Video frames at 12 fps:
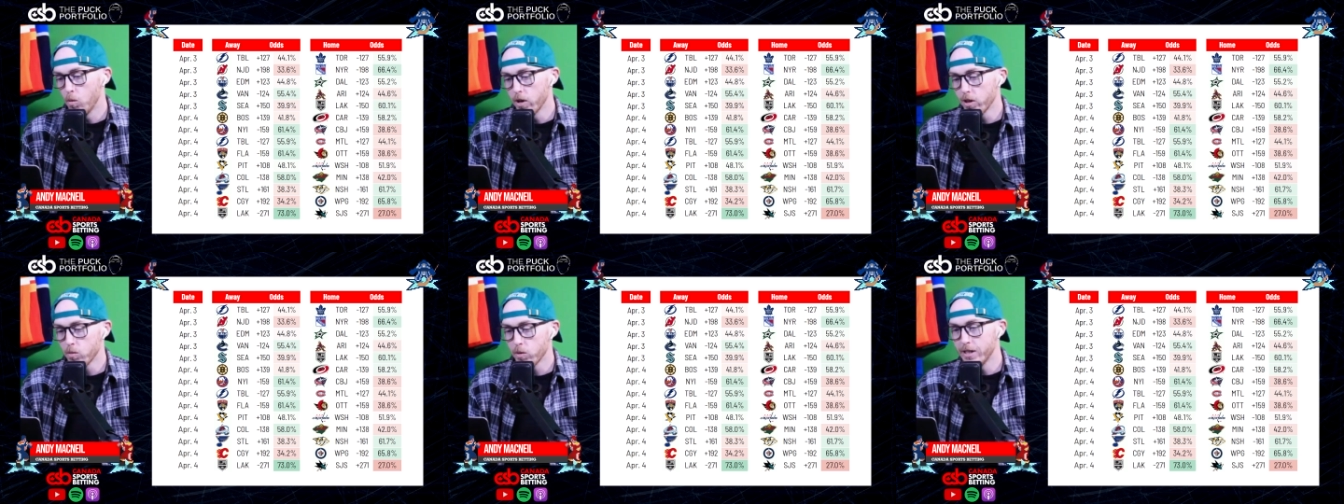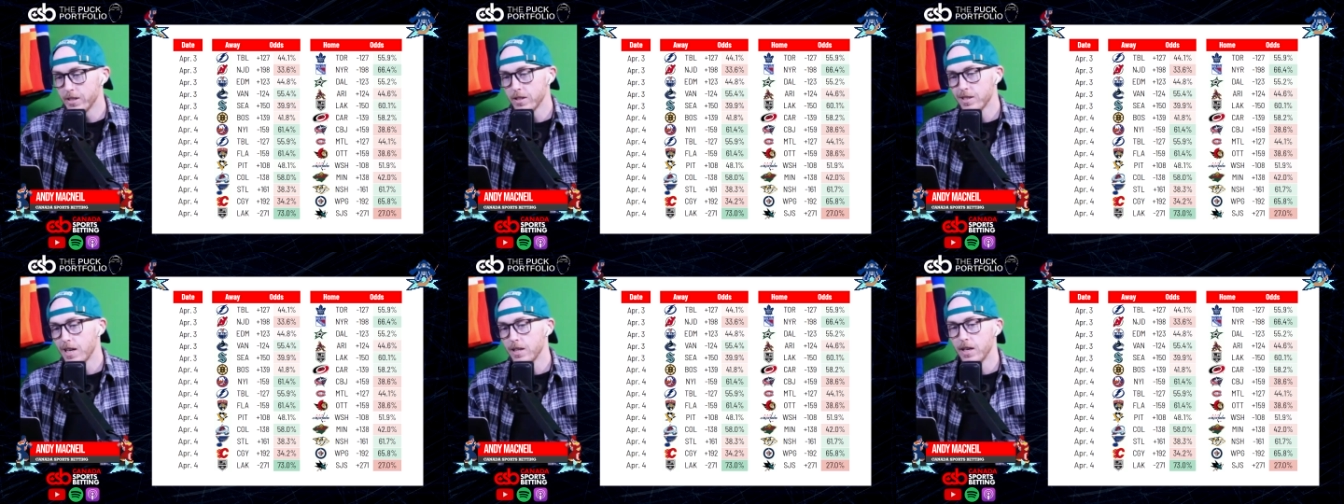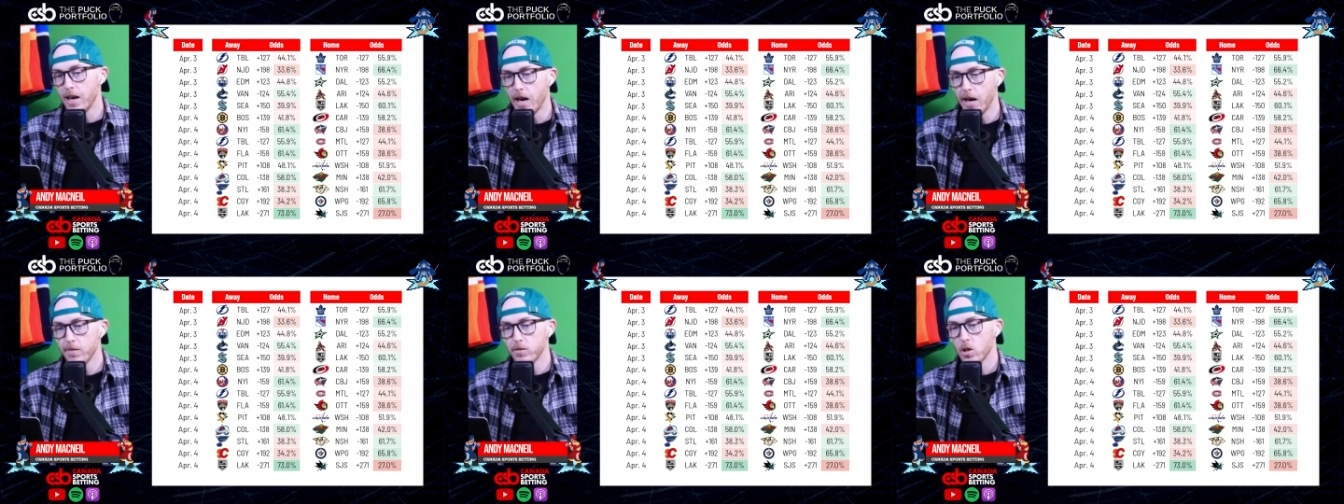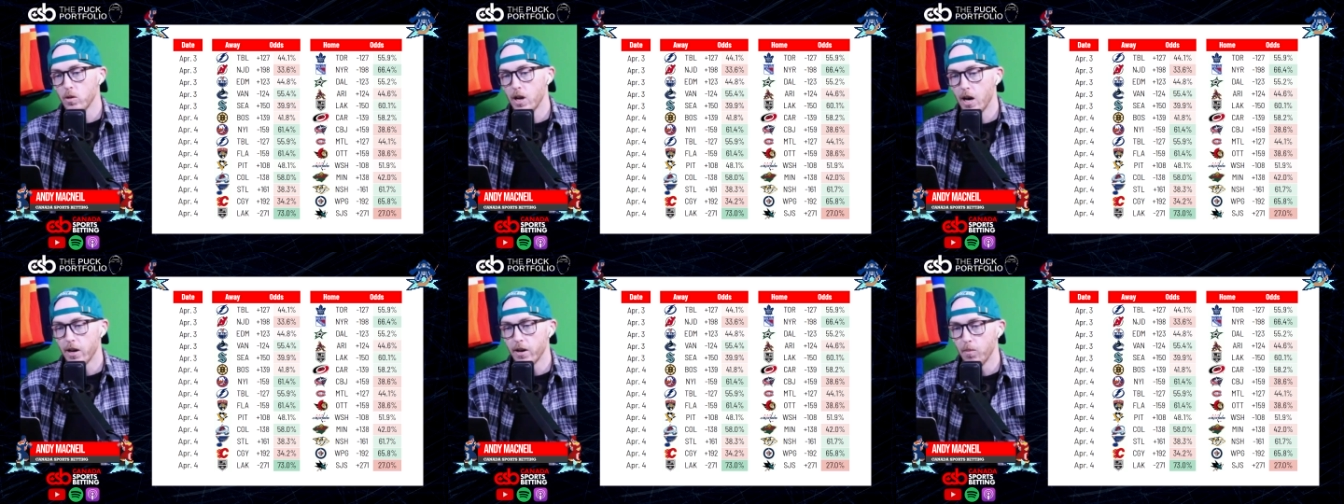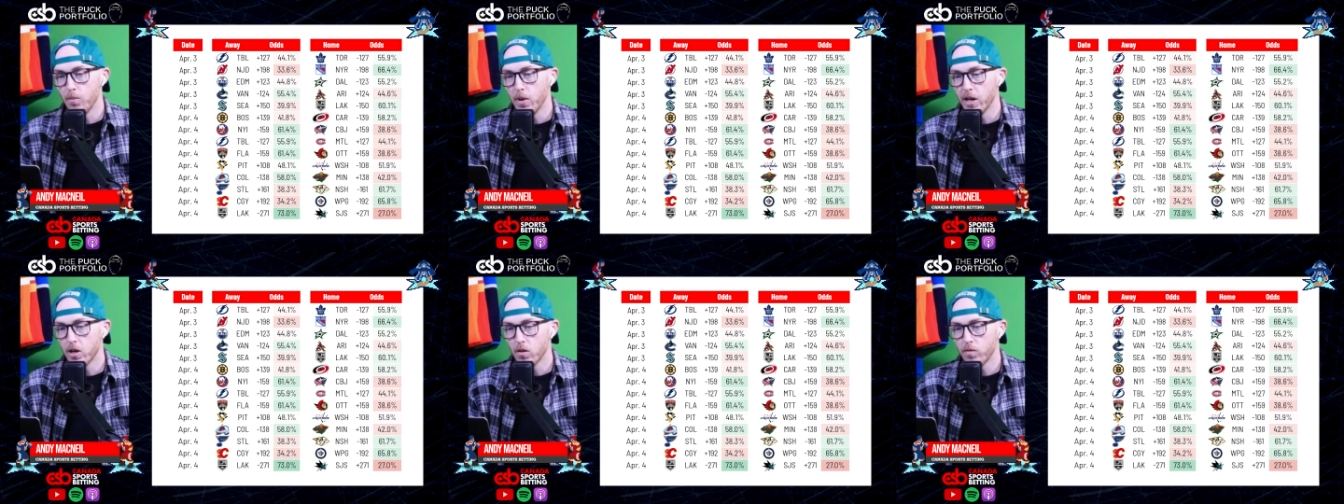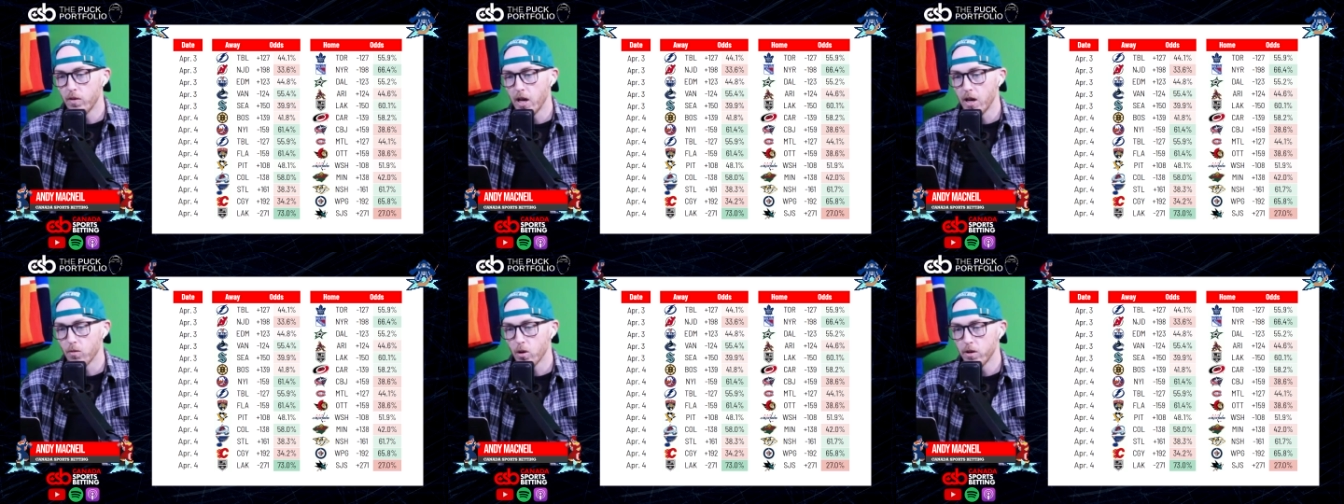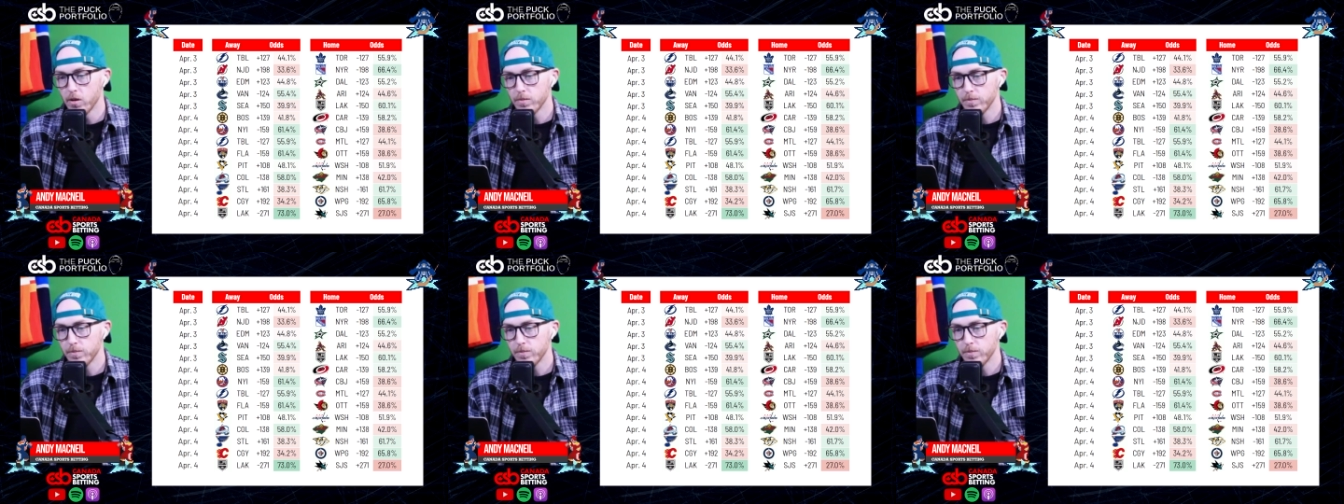of the reasons that the Avs are not a bigger favorite